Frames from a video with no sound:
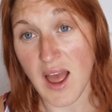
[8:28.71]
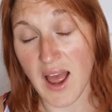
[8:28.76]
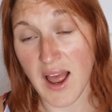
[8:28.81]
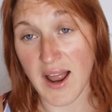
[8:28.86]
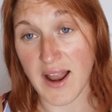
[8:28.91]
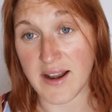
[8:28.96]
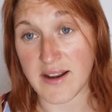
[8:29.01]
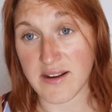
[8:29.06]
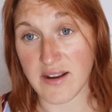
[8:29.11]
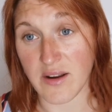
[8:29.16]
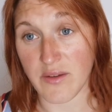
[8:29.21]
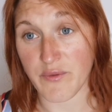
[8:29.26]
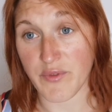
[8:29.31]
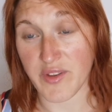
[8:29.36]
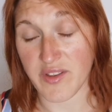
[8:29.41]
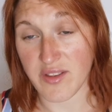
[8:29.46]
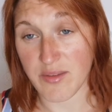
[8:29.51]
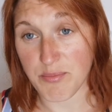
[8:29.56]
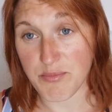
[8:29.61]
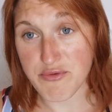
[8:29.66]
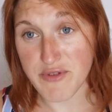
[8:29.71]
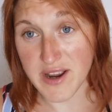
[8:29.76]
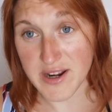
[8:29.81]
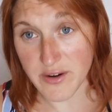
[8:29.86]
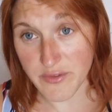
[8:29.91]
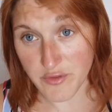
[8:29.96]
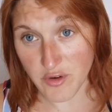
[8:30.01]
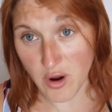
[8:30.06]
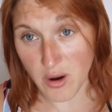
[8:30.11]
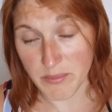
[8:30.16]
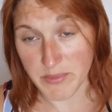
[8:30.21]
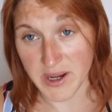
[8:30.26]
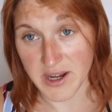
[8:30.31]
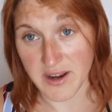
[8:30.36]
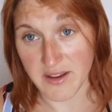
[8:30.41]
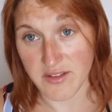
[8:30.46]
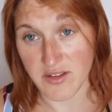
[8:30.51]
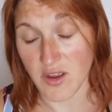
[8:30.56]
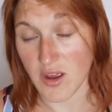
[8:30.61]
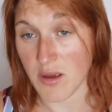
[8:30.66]
and the spread of
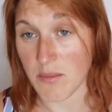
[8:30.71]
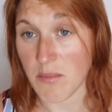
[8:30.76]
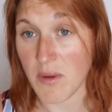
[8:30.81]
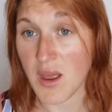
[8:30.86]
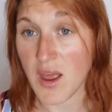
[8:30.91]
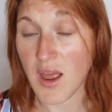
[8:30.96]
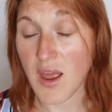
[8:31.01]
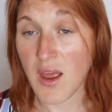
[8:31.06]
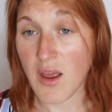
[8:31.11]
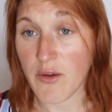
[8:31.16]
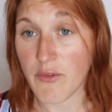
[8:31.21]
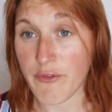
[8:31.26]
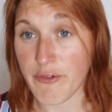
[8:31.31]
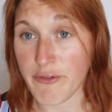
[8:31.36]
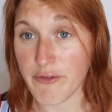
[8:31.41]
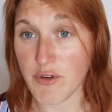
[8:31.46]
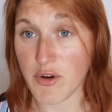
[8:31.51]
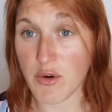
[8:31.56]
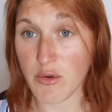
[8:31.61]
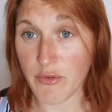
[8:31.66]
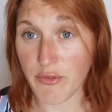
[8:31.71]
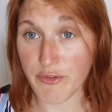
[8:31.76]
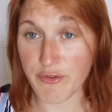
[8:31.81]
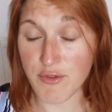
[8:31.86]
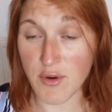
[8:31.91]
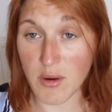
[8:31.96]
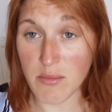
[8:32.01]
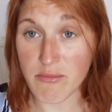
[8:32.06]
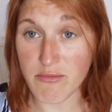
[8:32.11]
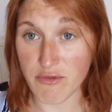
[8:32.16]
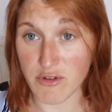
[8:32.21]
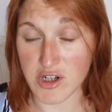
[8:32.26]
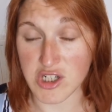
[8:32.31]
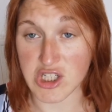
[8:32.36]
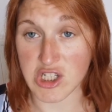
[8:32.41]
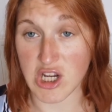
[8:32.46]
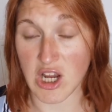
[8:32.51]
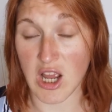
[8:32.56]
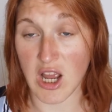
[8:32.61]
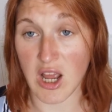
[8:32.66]
communism from
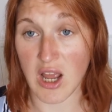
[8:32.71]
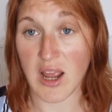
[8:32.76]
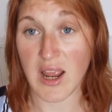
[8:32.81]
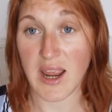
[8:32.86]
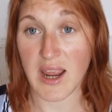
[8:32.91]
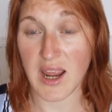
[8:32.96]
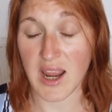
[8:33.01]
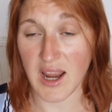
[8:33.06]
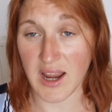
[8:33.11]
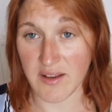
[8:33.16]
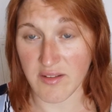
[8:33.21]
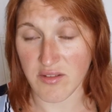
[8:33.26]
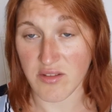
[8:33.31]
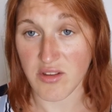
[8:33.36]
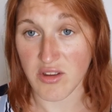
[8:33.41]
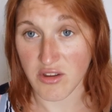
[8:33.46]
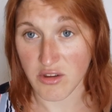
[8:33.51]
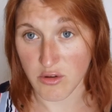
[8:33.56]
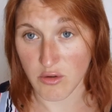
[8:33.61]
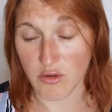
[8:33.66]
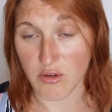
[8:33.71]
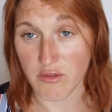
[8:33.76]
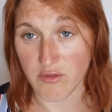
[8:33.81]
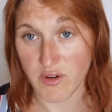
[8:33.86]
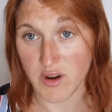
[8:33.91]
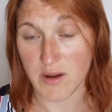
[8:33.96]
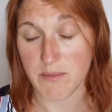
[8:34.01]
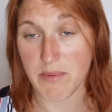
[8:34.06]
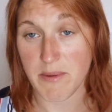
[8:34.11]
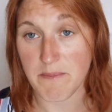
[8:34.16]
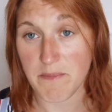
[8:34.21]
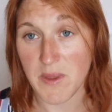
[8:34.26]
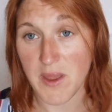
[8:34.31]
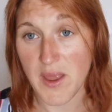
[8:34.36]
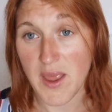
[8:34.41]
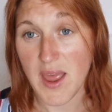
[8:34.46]
Russia into Europe.